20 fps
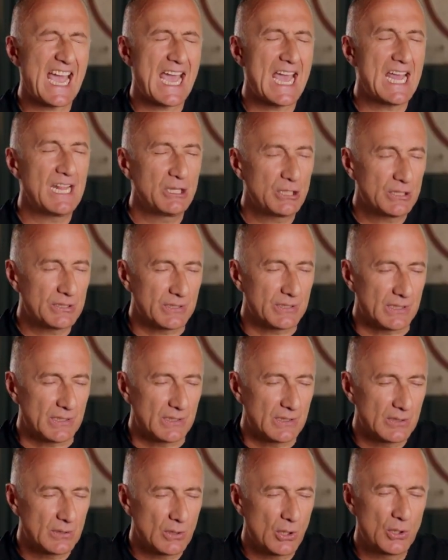
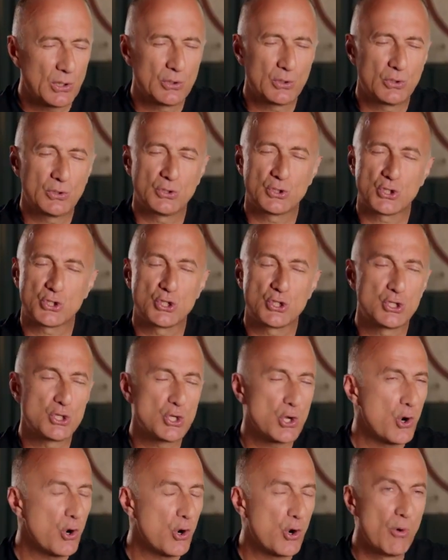enter
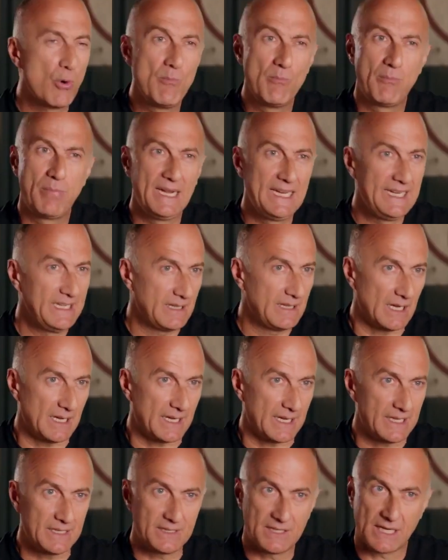so
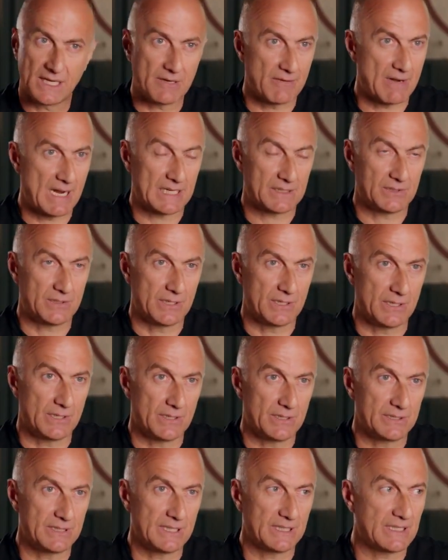completely in the
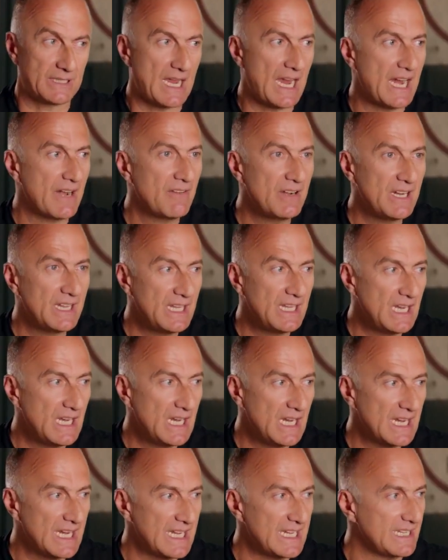character that
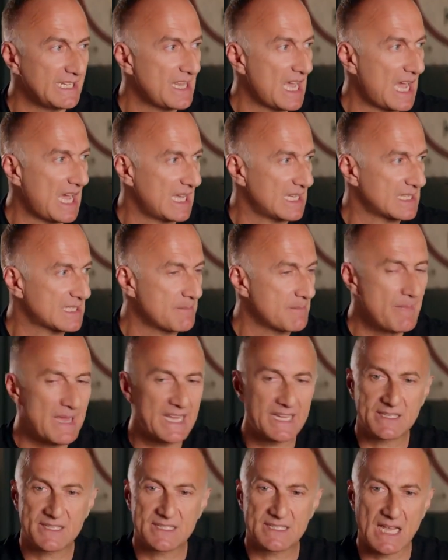everything he does
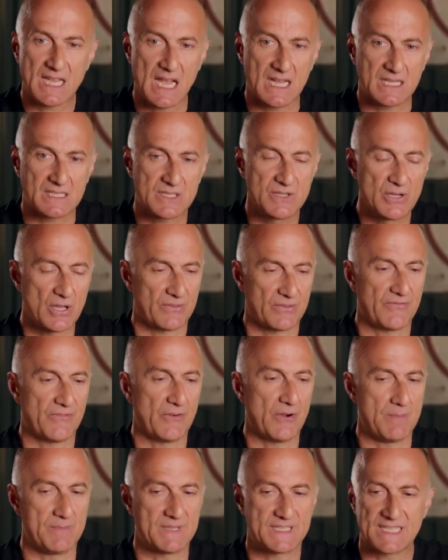makes sense, not
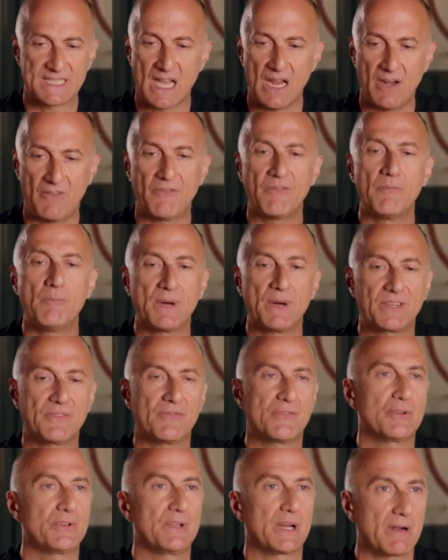for himself, but
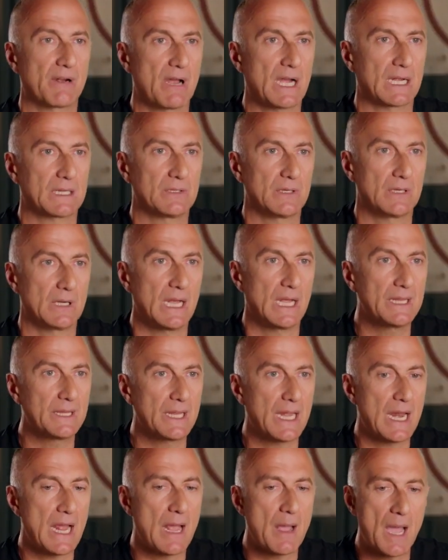for the character. And
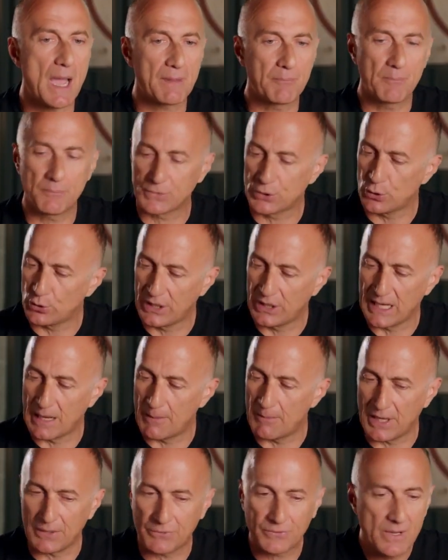then I, am talking
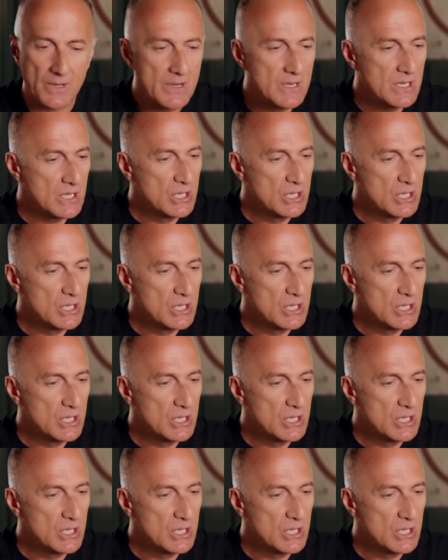about